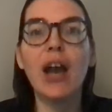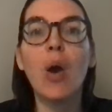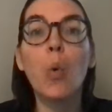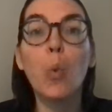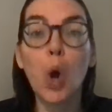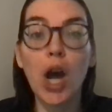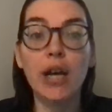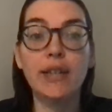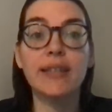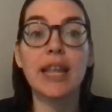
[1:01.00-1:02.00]
are
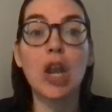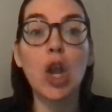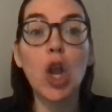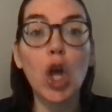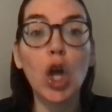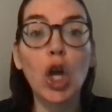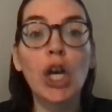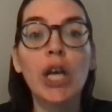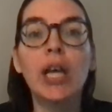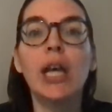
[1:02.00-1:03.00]
words that look
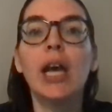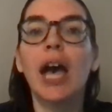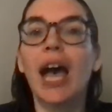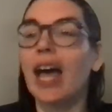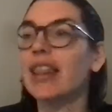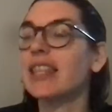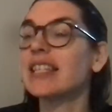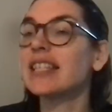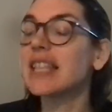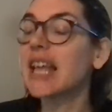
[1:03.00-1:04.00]
the
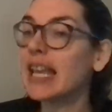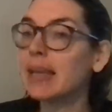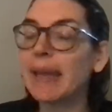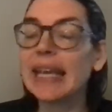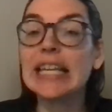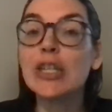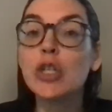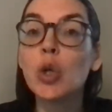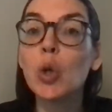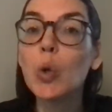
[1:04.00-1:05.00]
same in
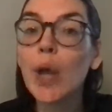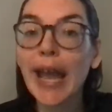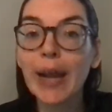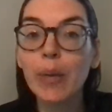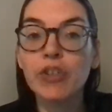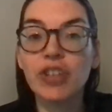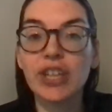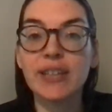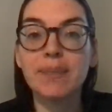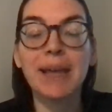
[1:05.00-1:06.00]
two
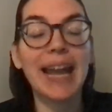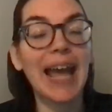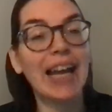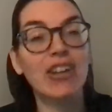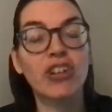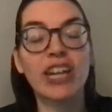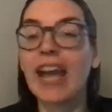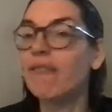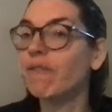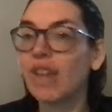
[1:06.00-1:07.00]
languages, but actually
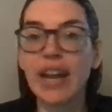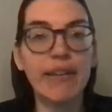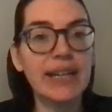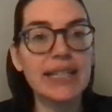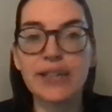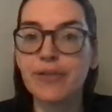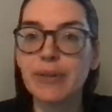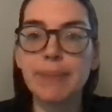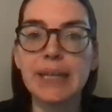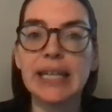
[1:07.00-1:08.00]
have very
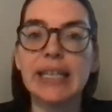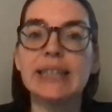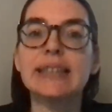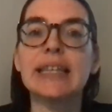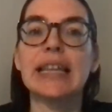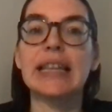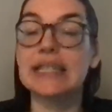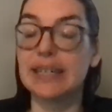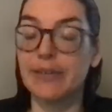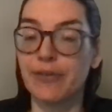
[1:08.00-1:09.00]
different meanings in the
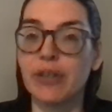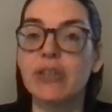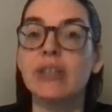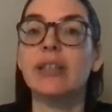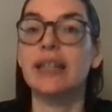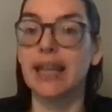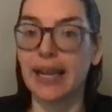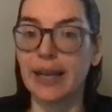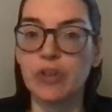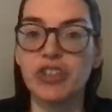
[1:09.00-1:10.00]
different
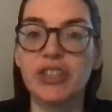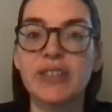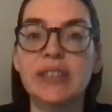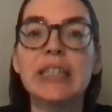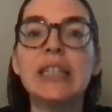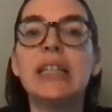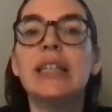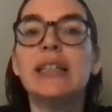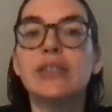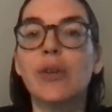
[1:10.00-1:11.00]
languages.
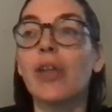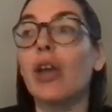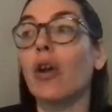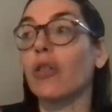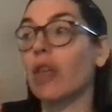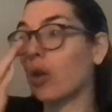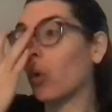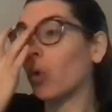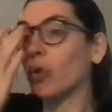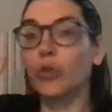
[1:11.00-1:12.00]
So they
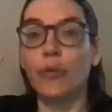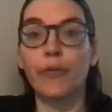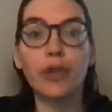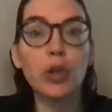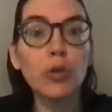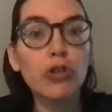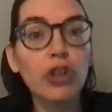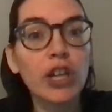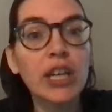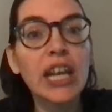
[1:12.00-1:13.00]
cause
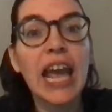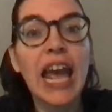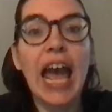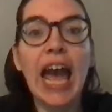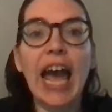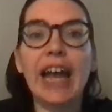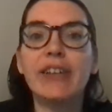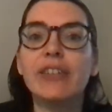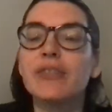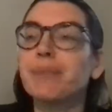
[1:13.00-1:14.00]
confusion,
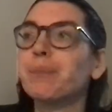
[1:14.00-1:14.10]
and